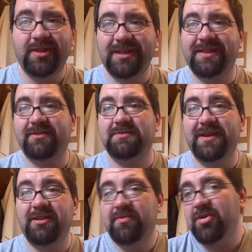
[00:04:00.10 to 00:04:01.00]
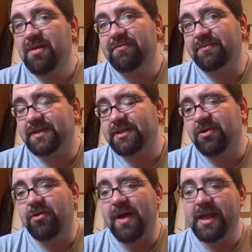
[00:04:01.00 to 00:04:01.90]
really that was my only problem.
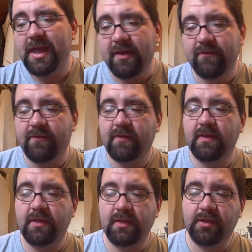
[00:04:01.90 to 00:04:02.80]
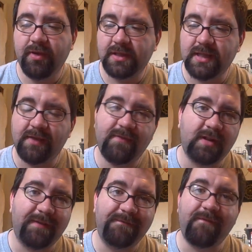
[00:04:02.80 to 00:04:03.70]
So I gave The Great
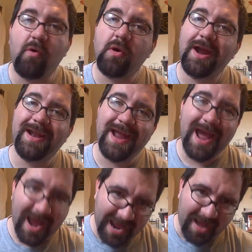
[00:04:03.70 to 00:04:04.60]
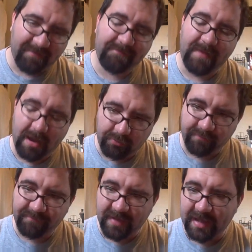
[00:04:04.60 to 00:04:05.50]
Zeigfeld a 4.5 out
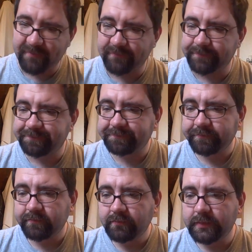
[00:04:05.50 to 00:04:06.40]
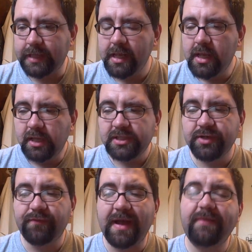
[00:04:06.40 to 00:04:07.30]
of 5.
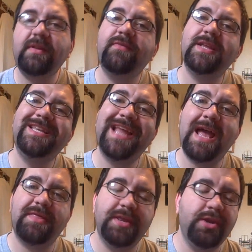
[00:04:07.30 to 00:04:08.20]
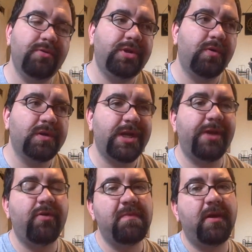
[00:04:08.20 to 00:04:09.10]
Survival of the Dead, the new George
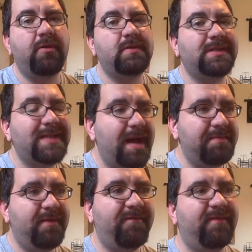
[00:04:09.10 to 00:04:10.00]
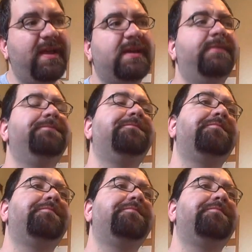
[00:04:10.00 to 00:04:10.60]
A. Romero zombie flick,